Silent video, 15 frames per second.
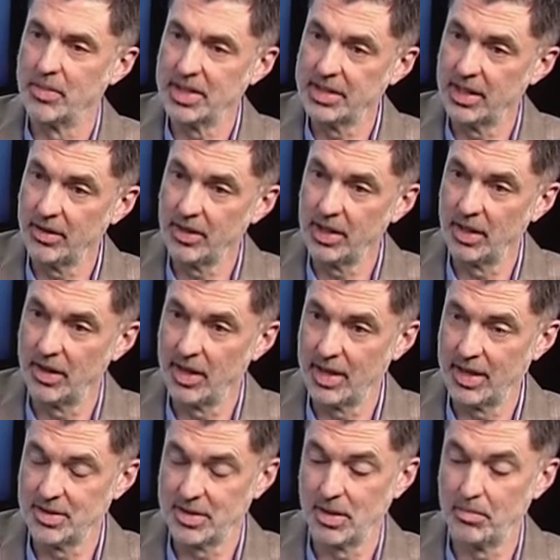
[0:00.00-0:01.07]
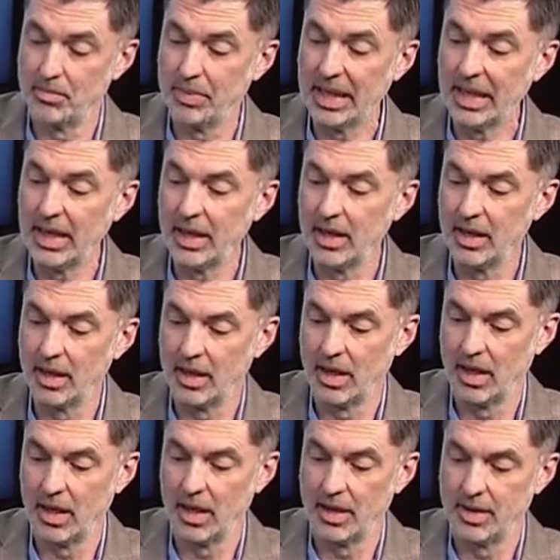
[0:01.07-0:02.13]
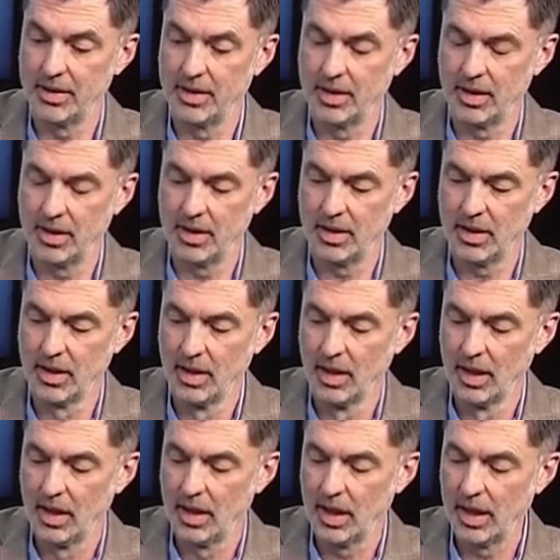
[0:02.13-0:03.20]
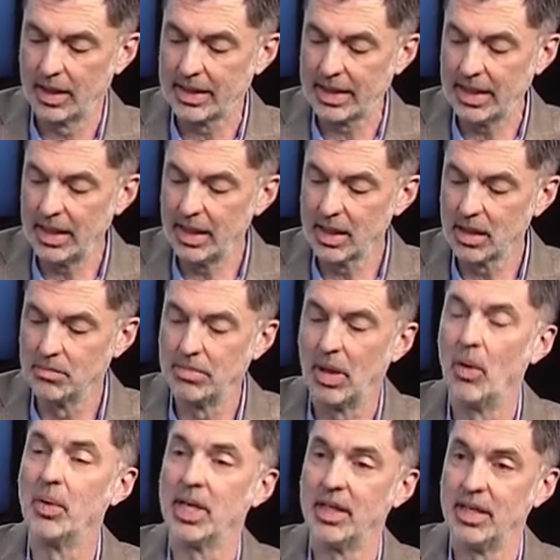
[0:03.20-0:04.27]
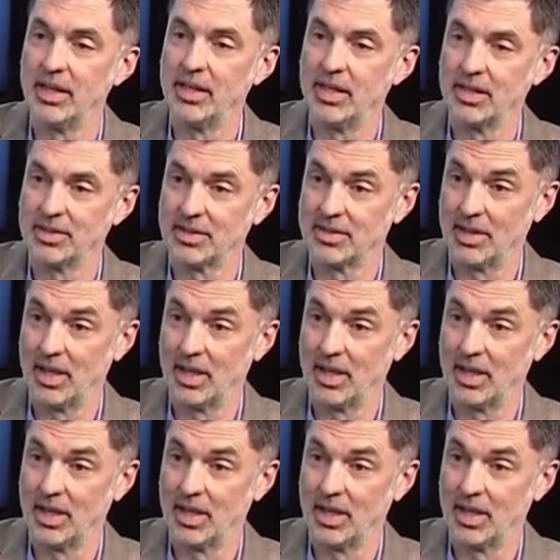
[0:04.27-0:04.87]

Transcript: material that ends up being uh, the uh, key component in this